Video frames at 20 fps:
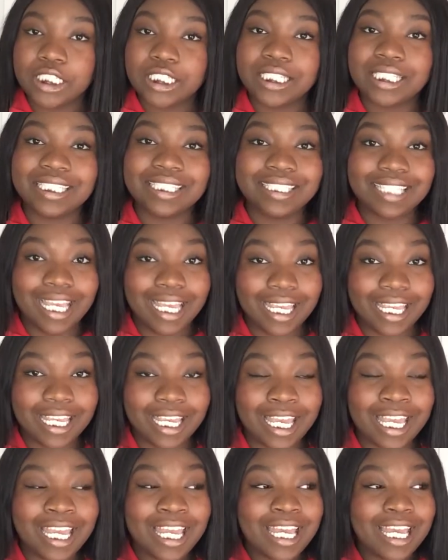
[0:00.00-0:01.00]

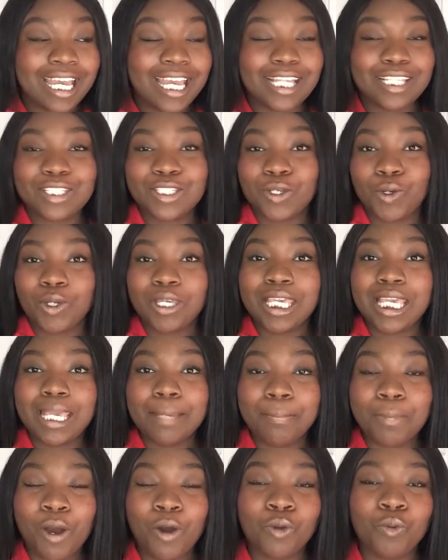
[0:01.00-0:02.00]
today, and so
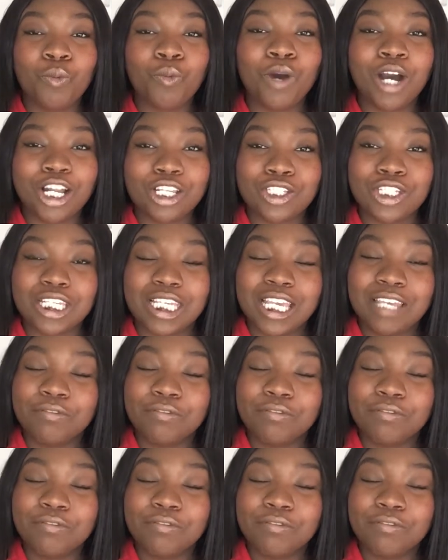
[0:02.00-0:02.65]
keep on watching.